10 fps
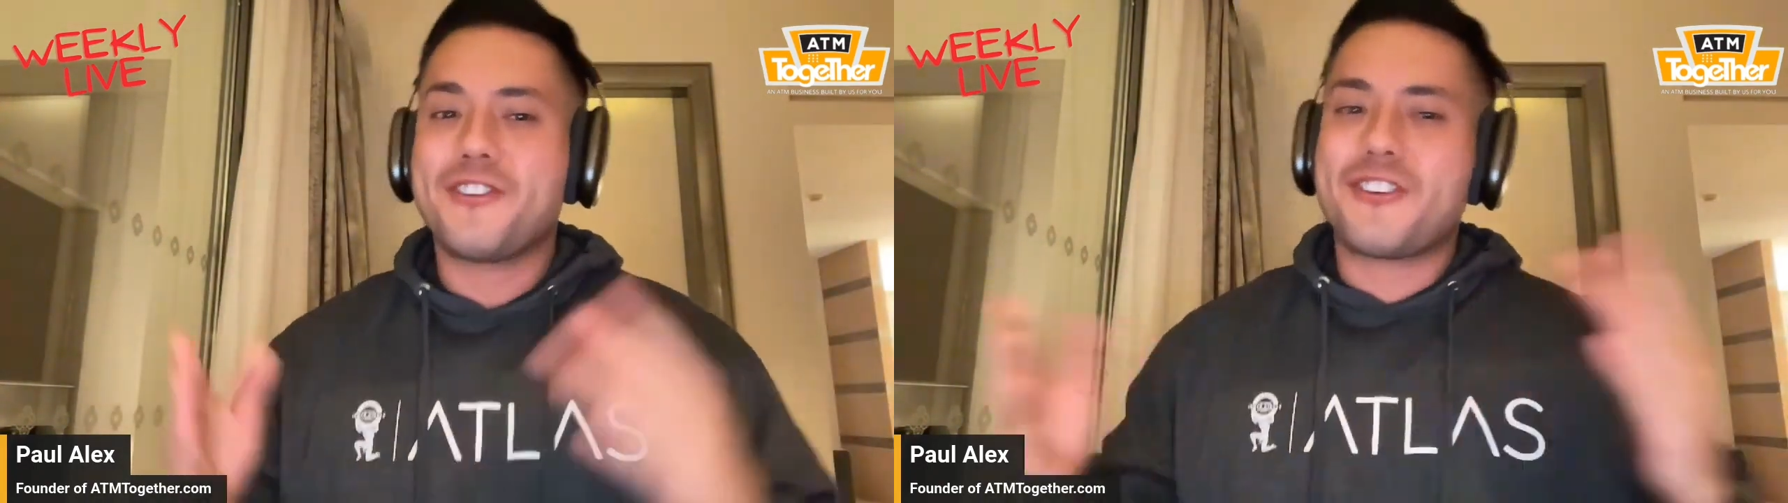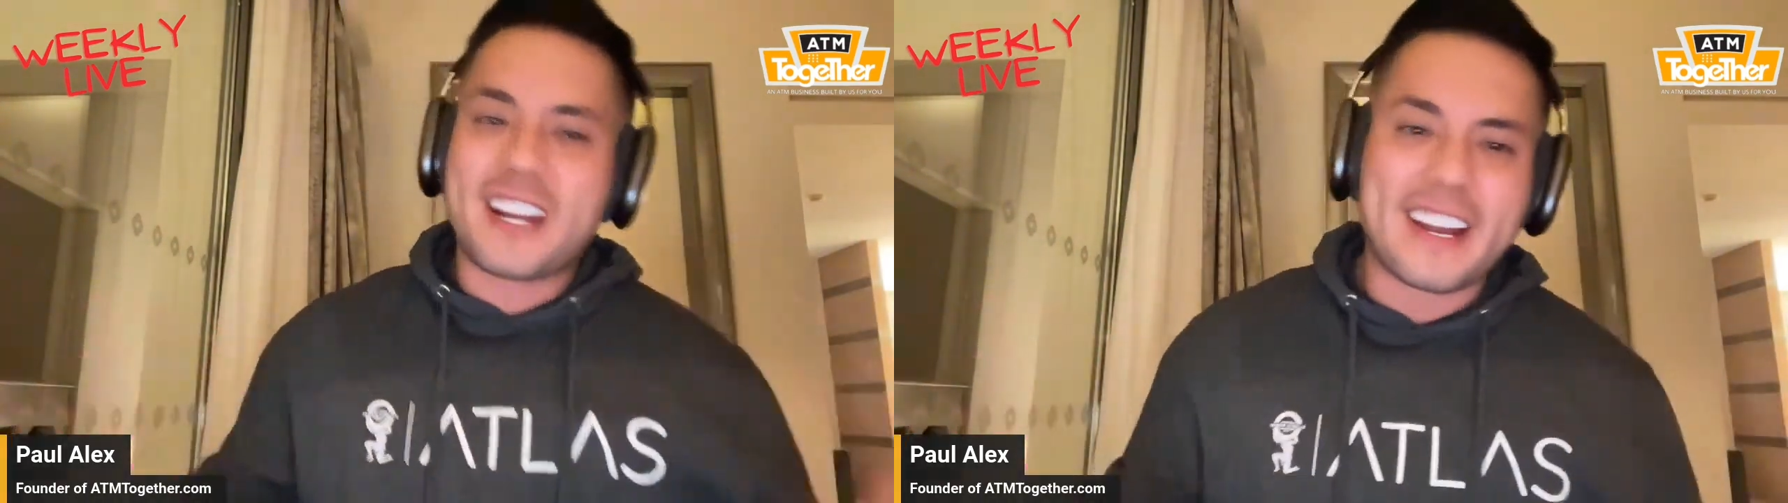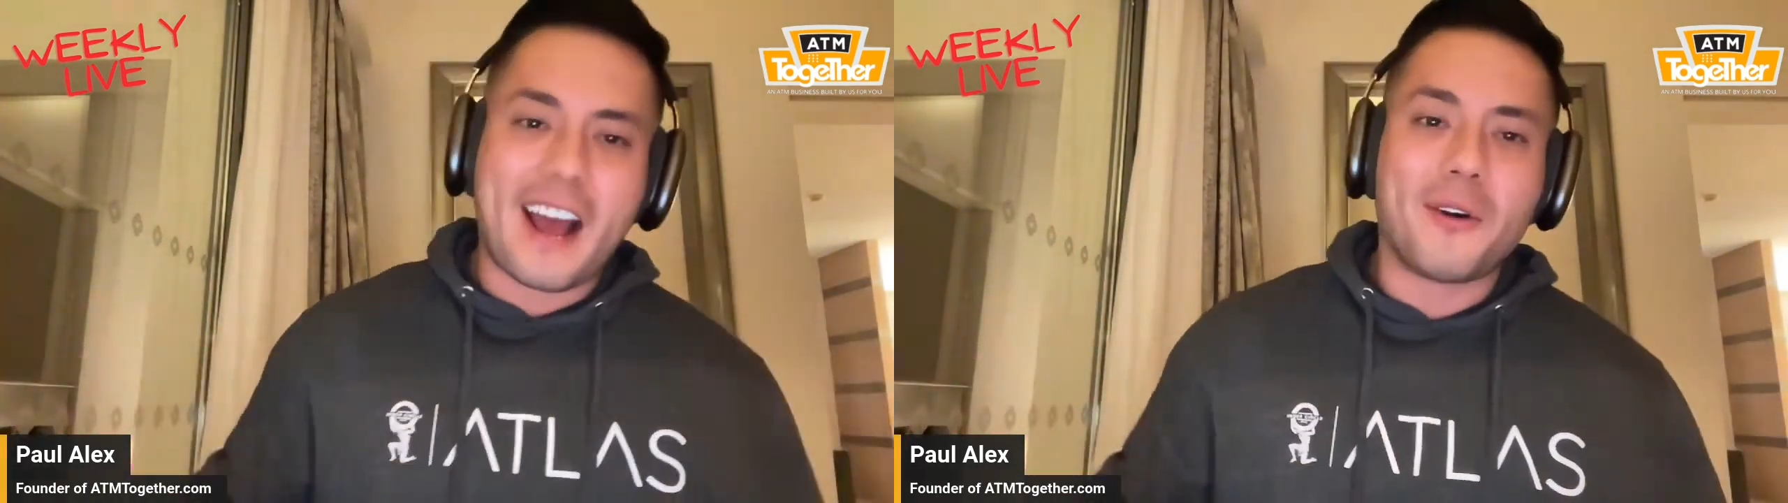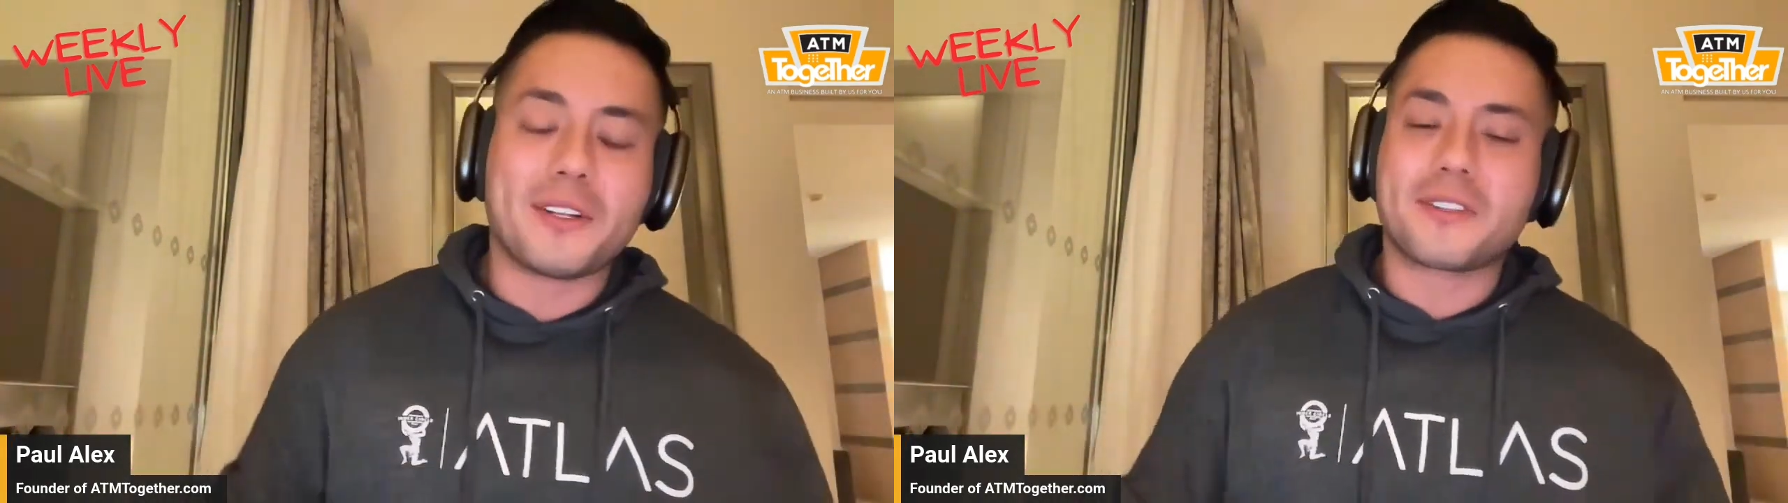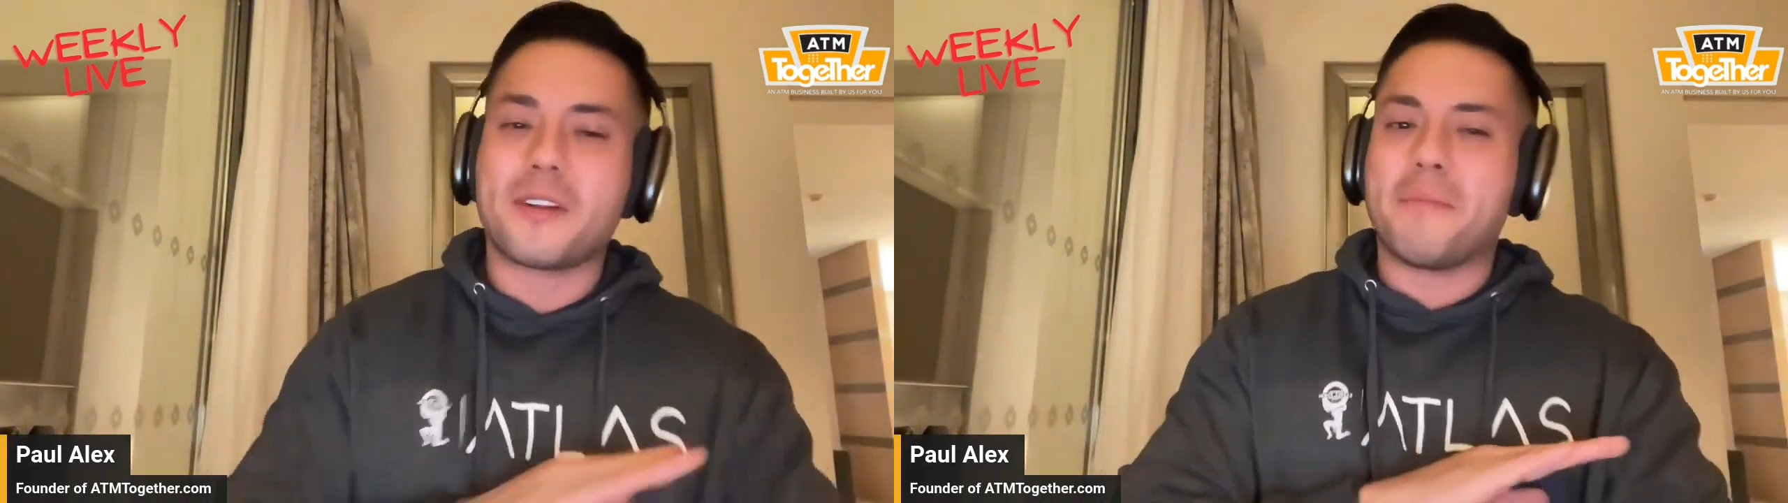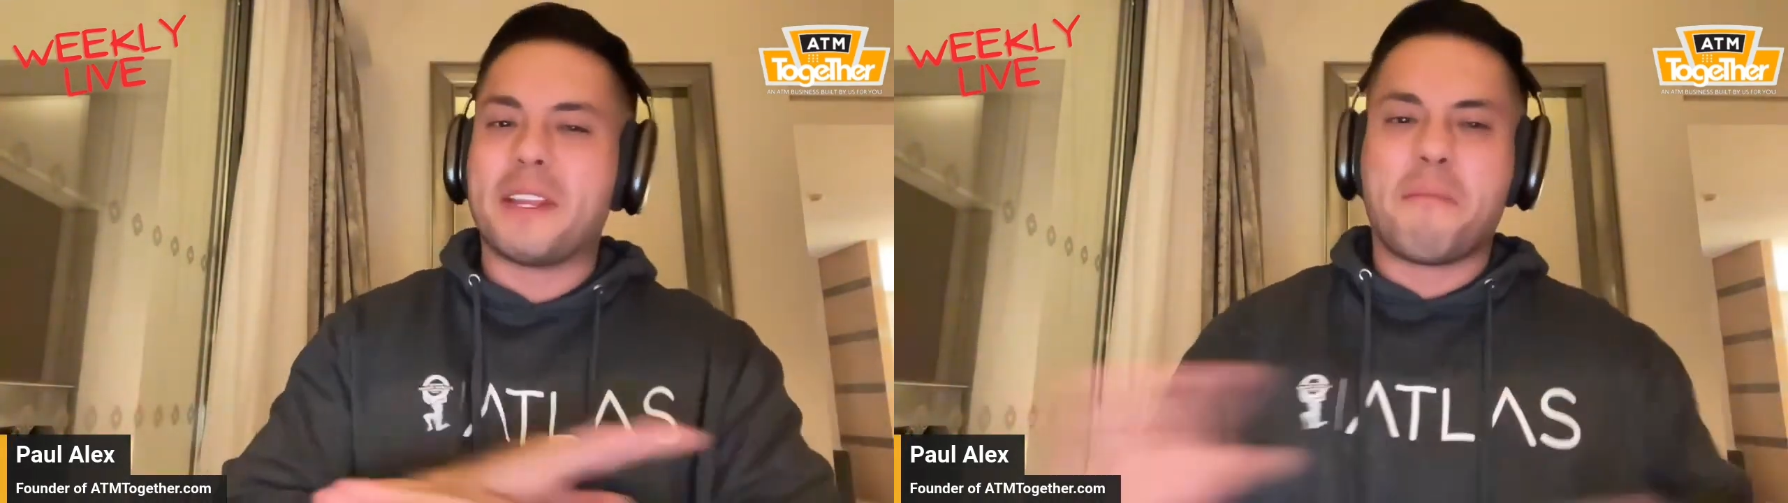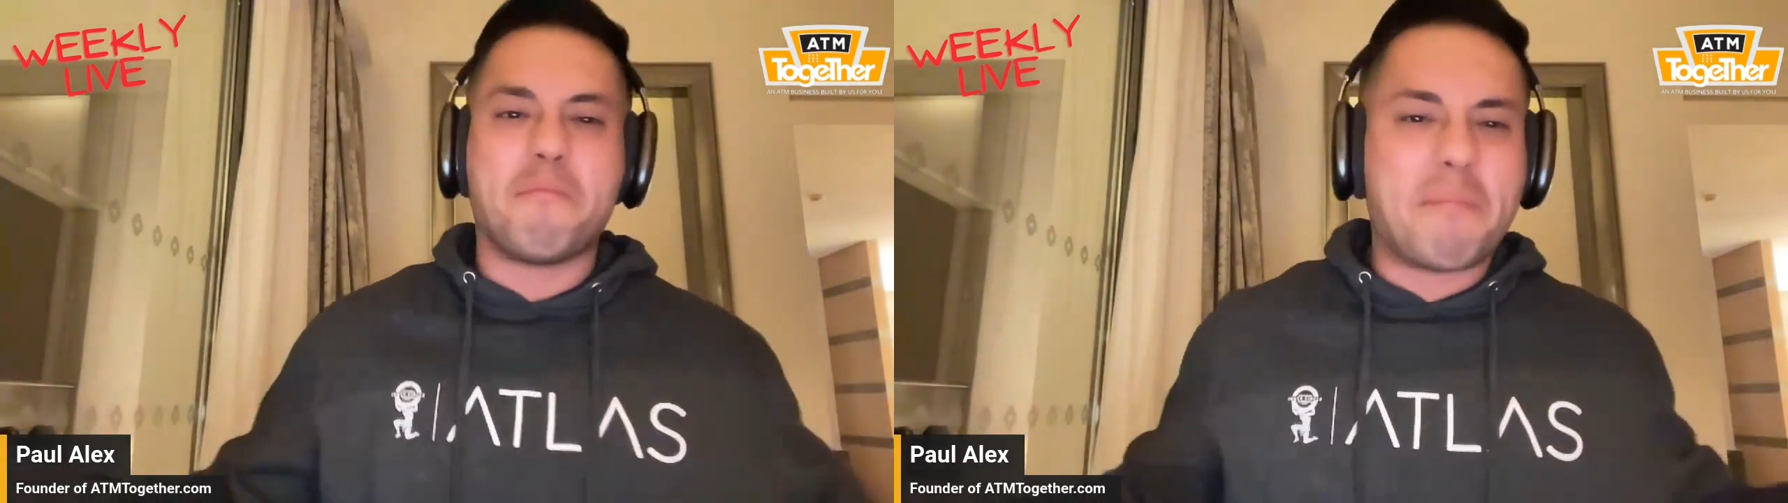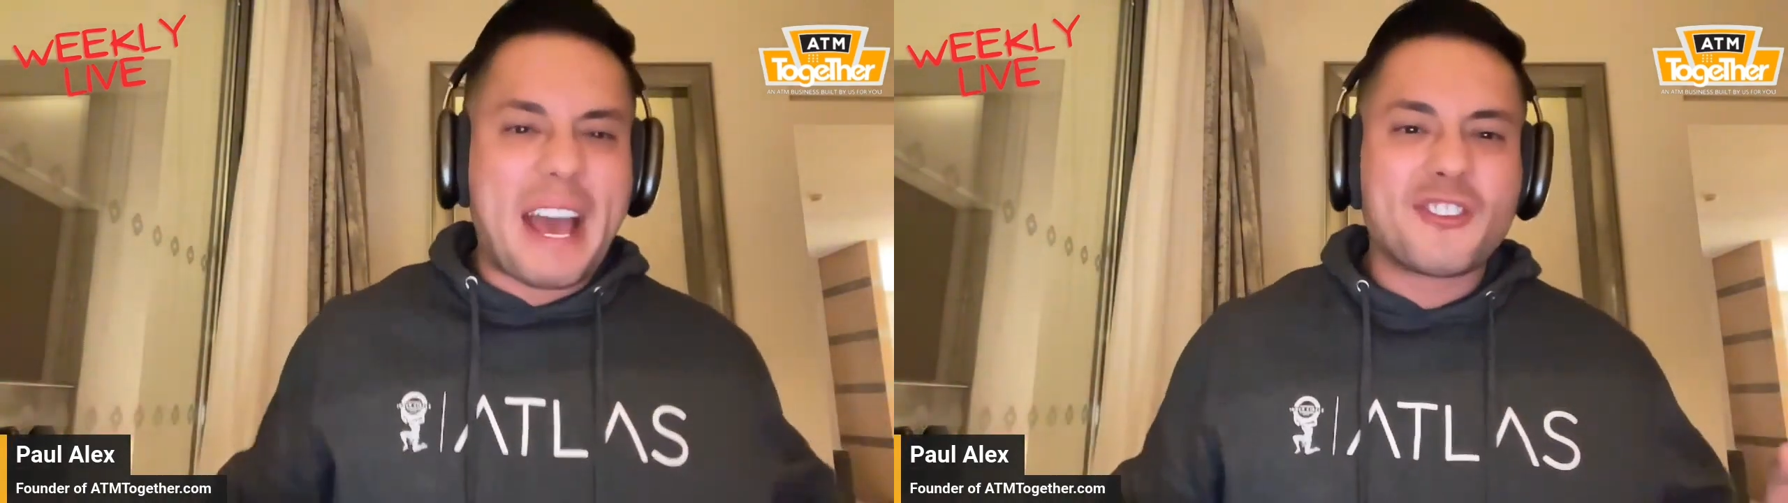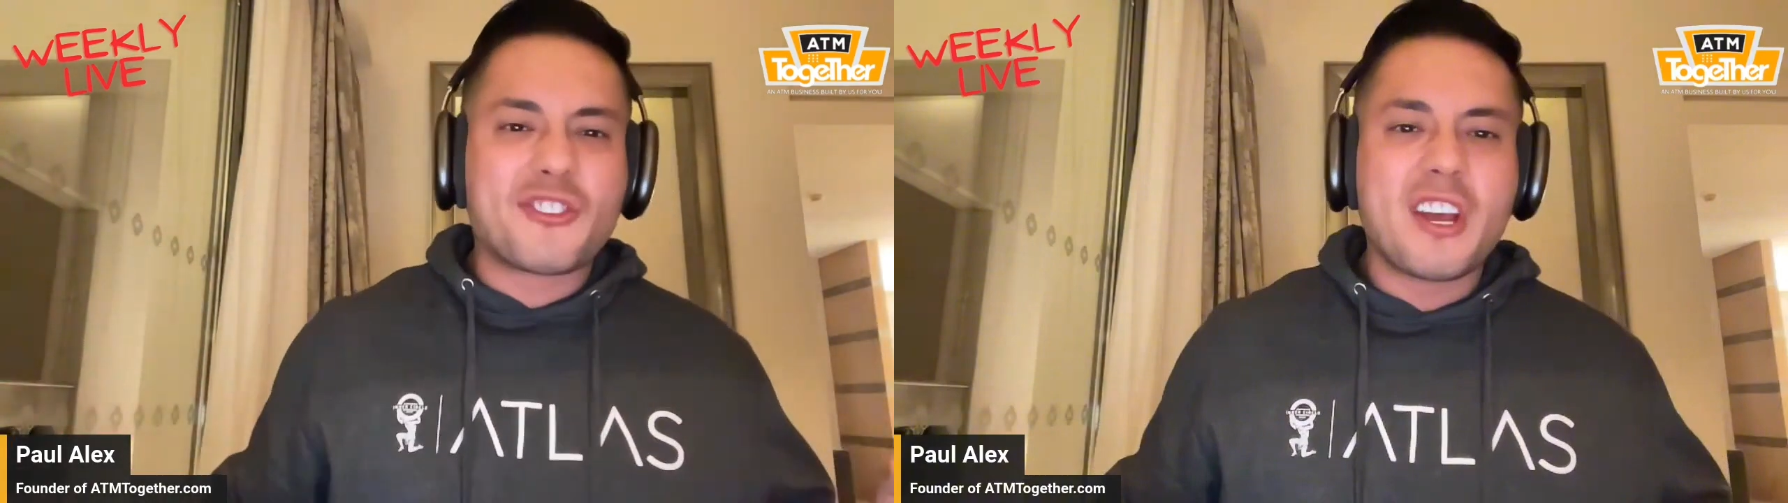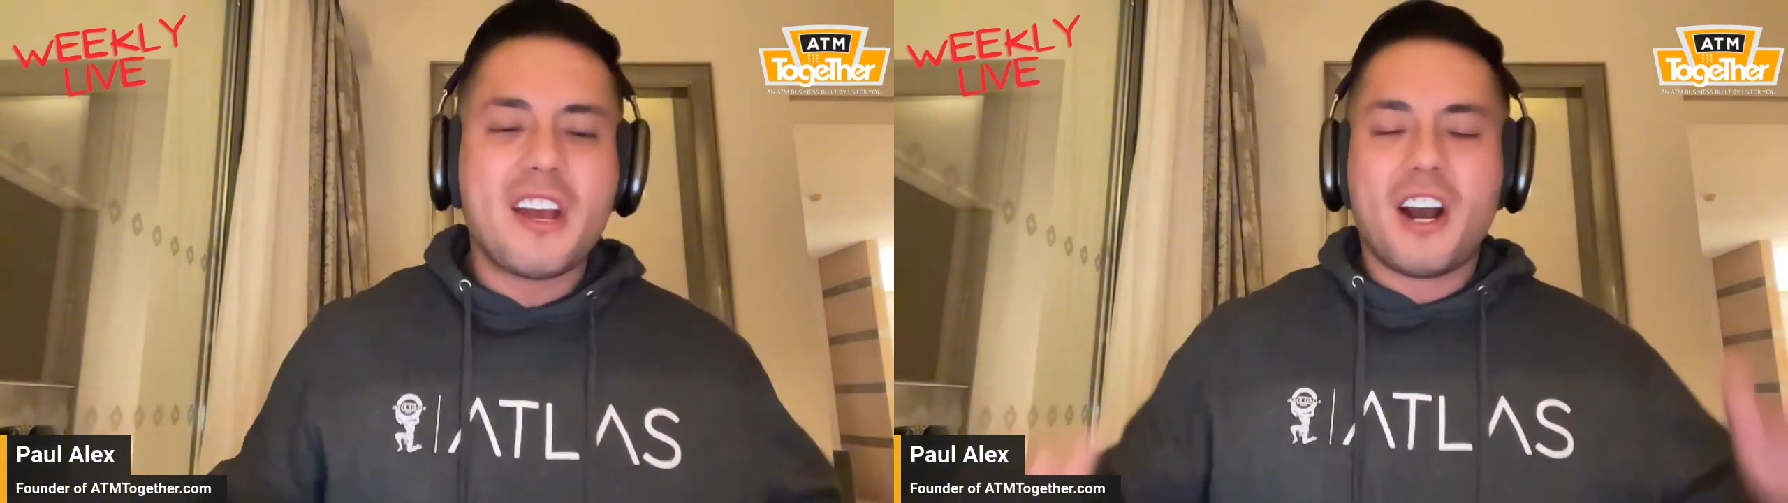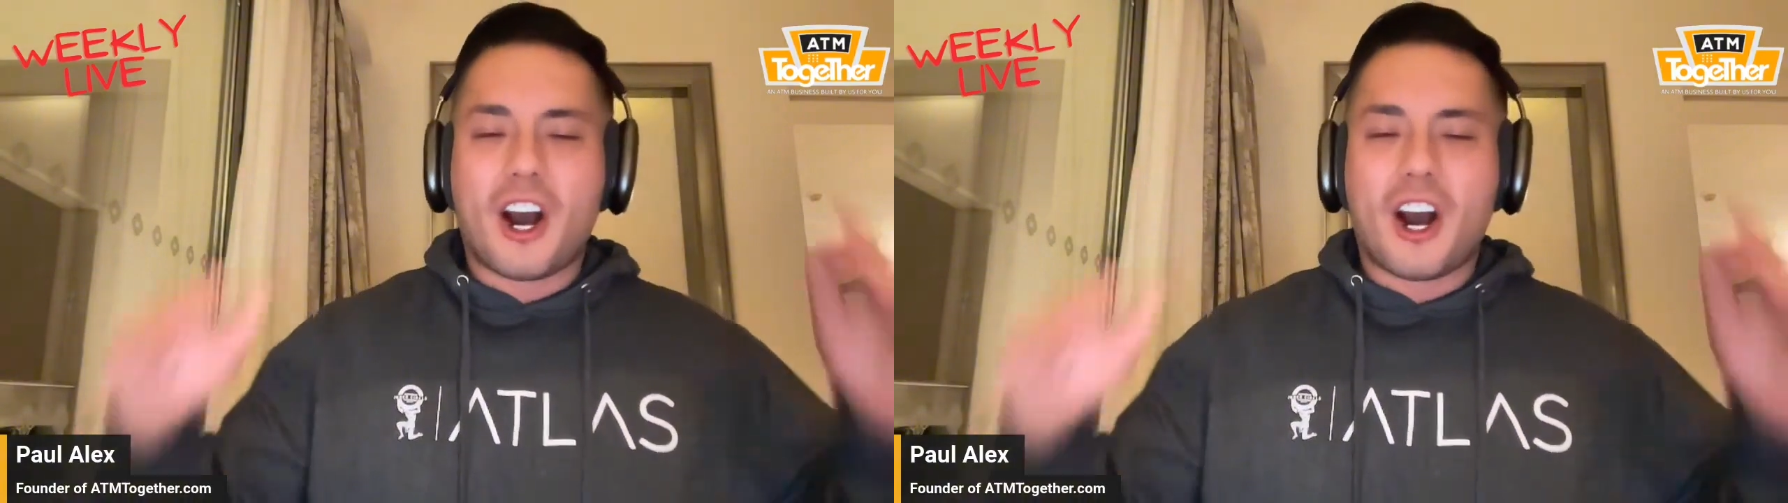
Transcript: Check it out. It's going to be the best